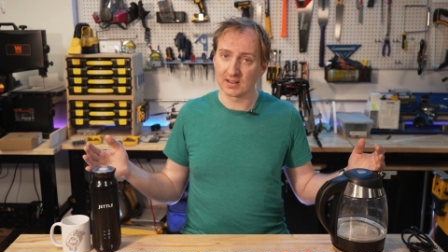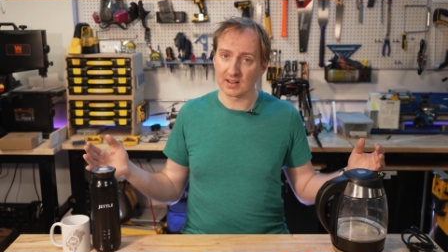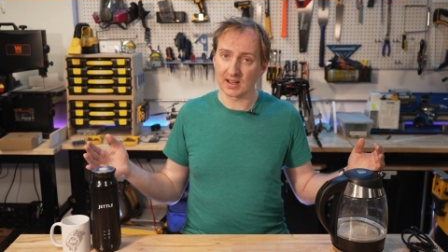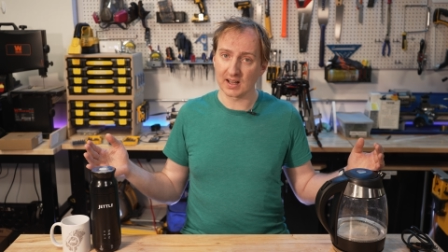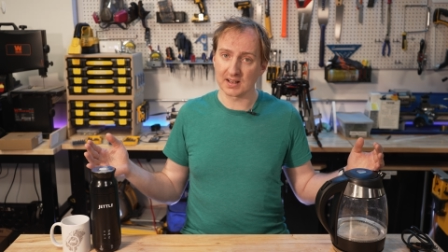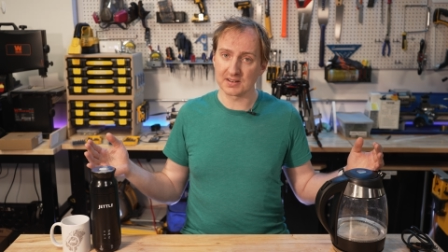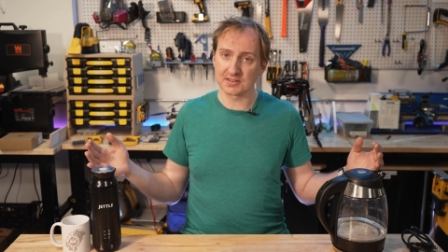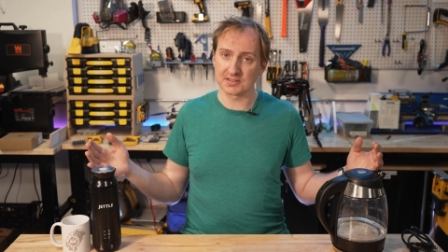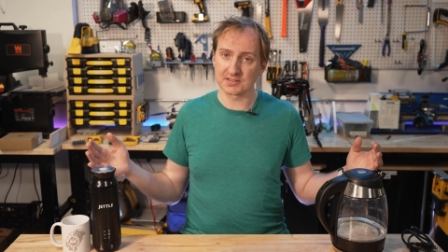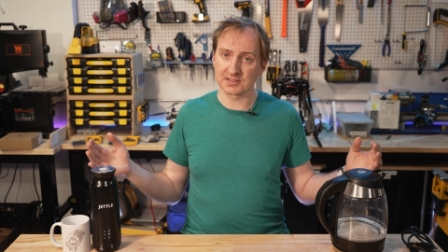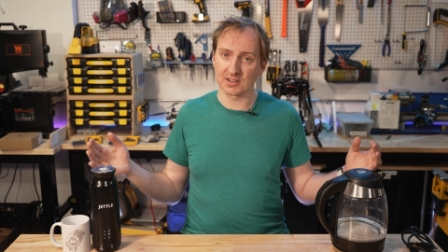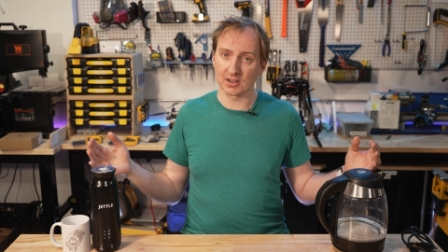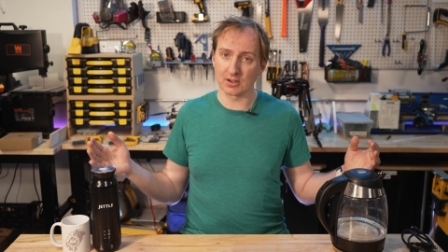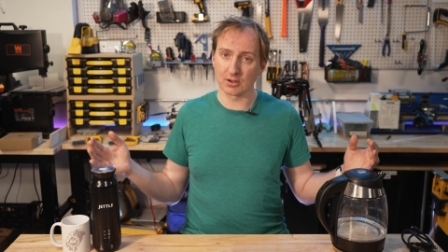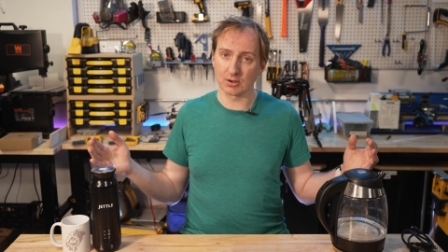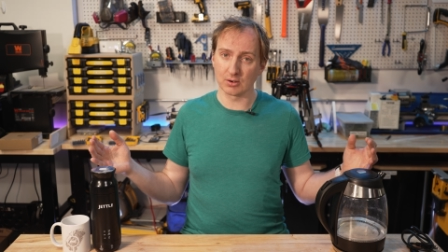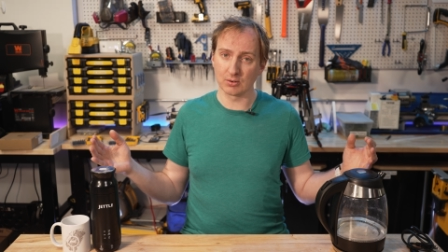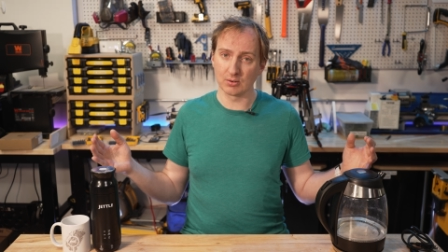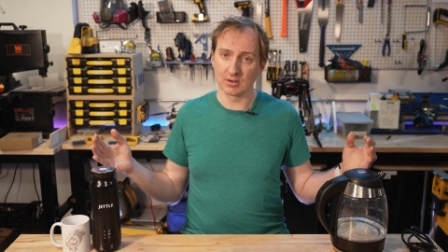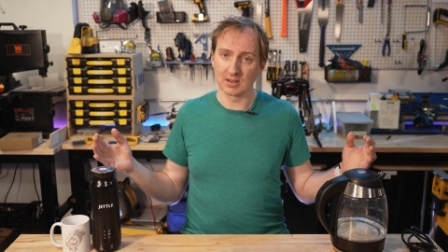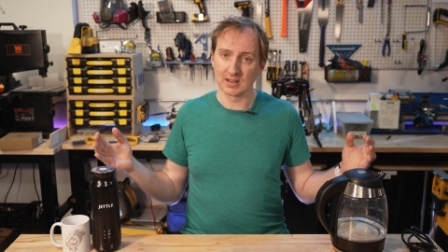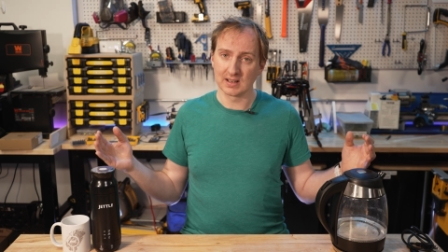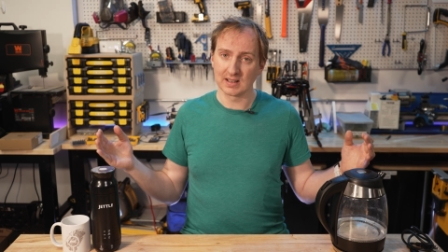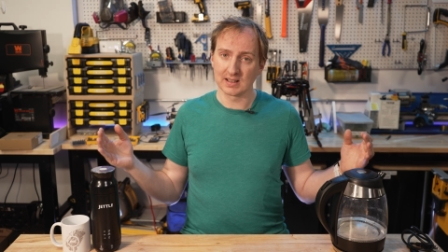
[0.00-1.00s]
And
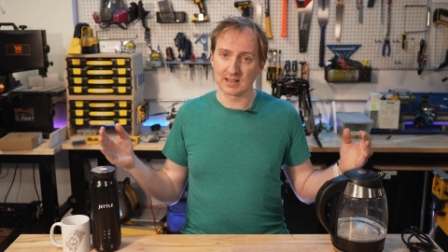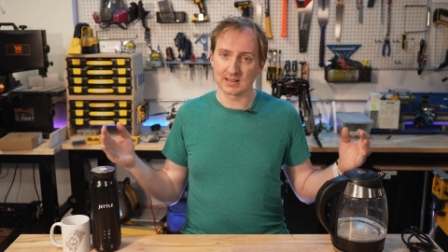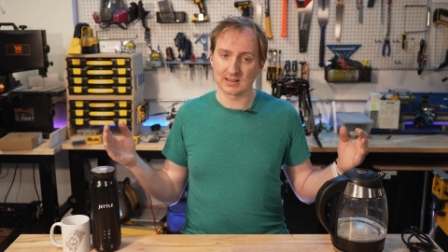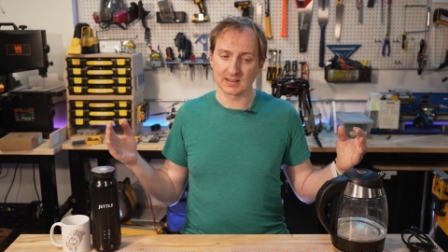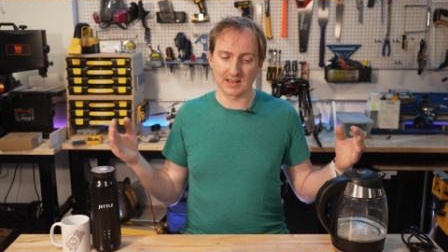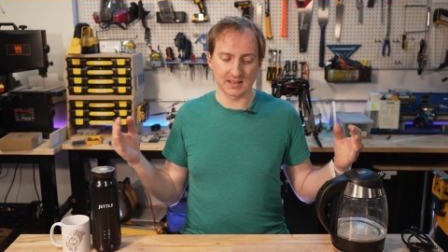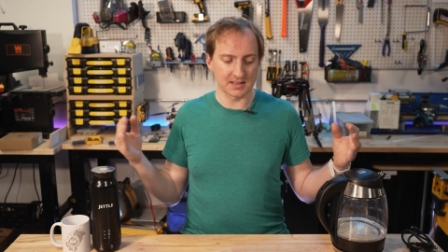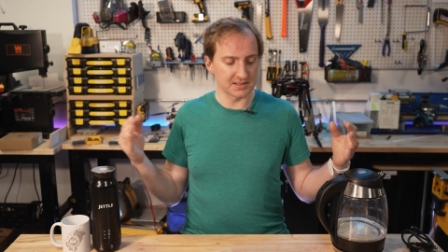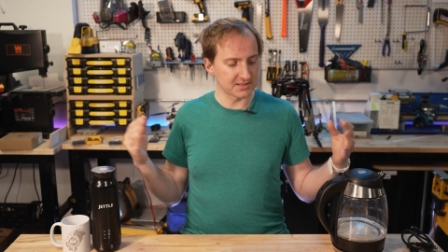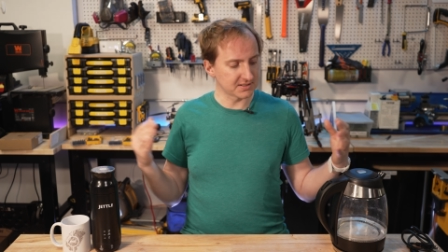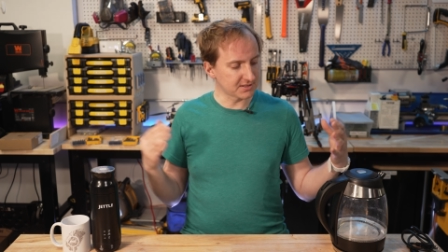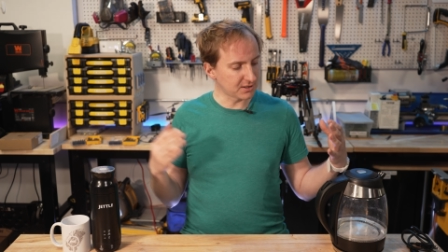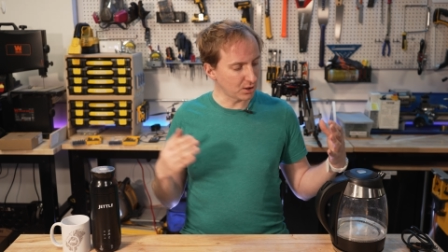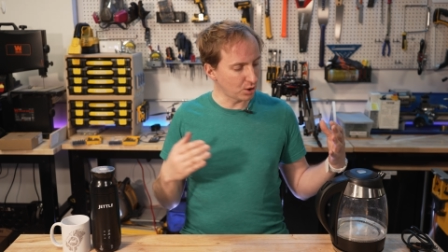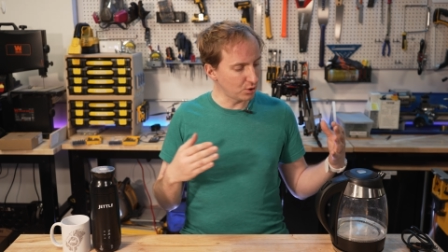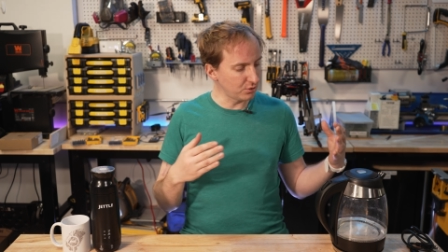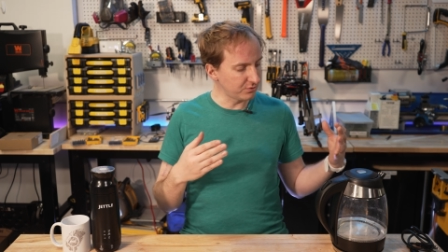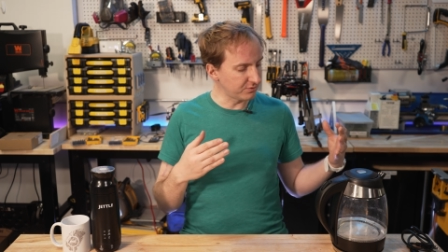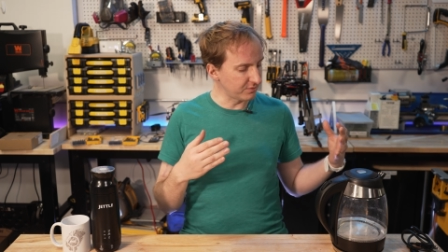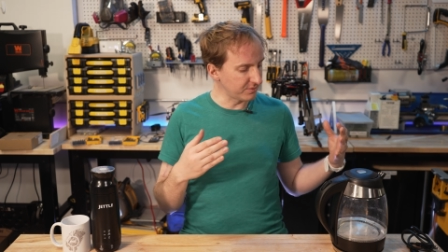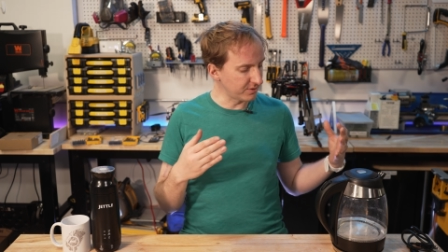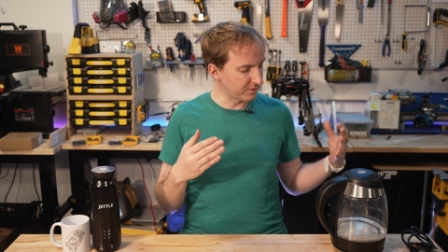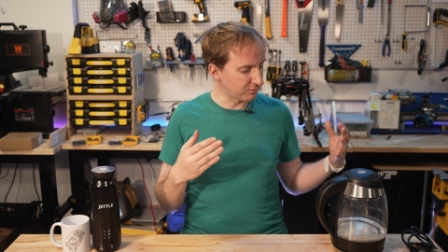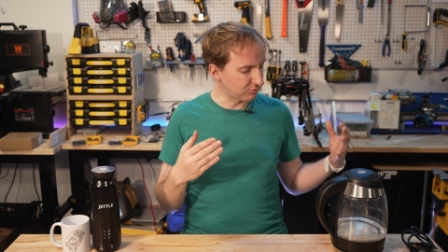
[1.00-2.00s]
so let us go
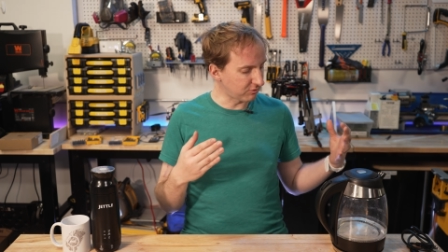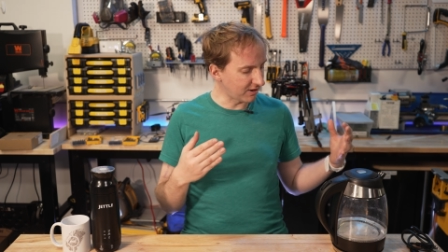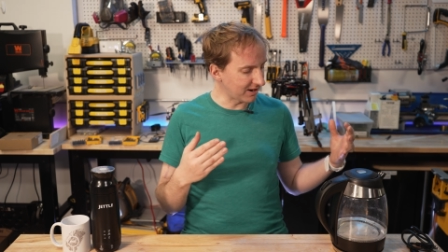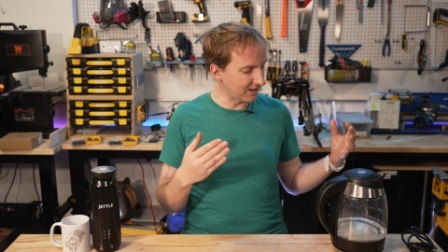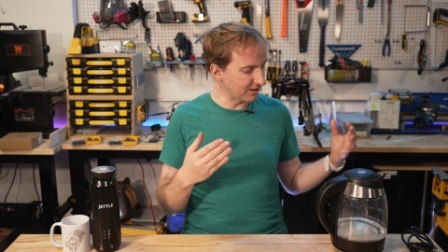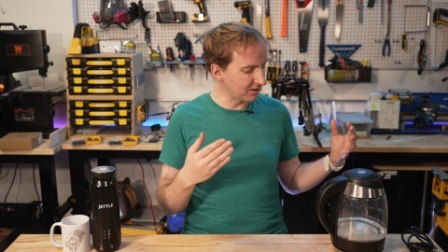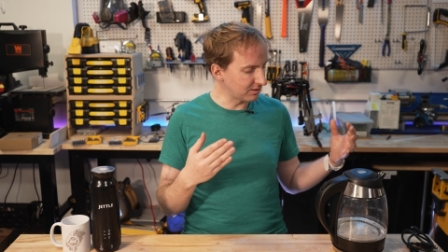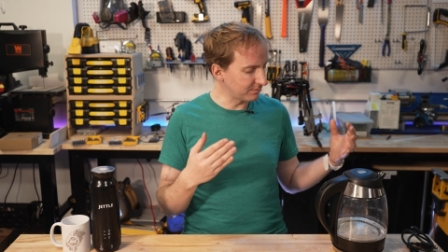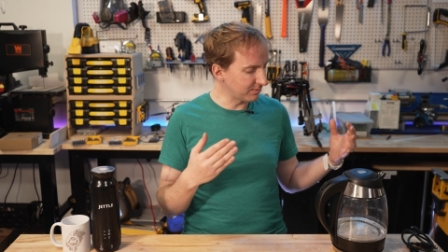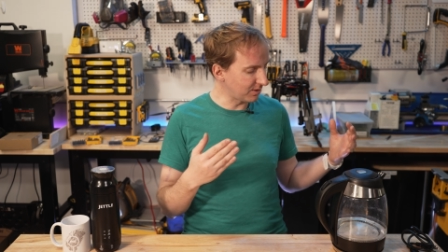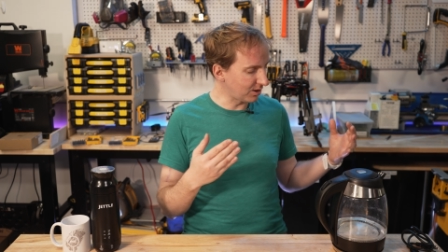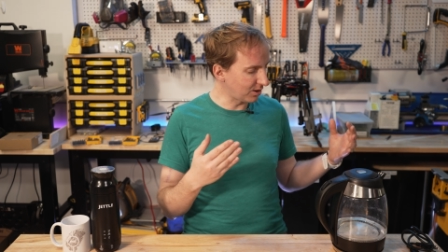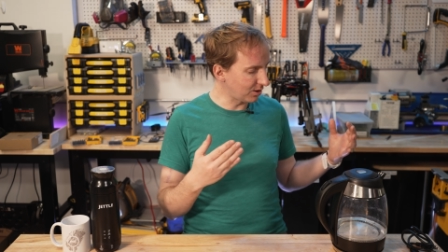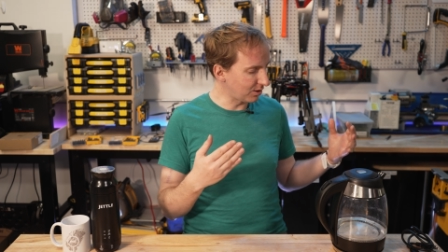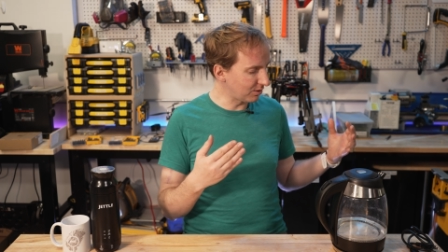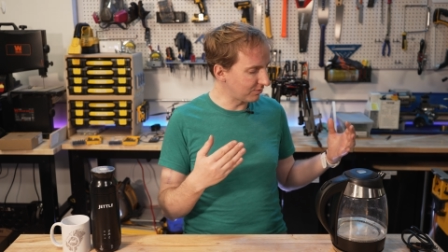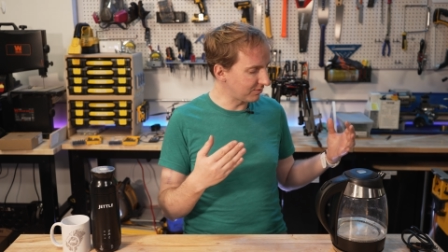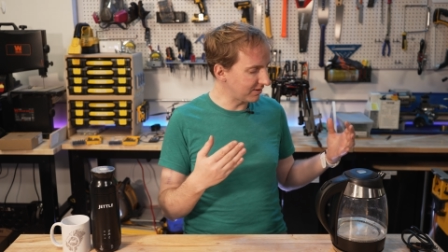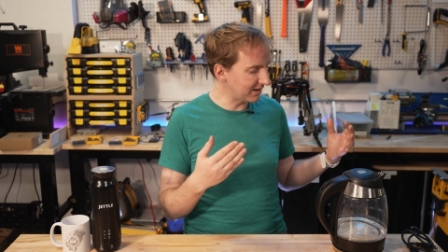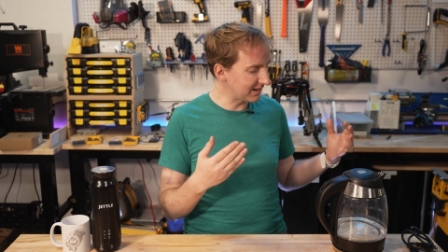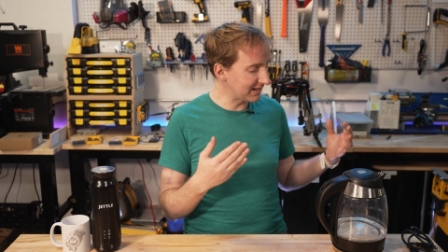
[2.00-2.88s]
from the realm of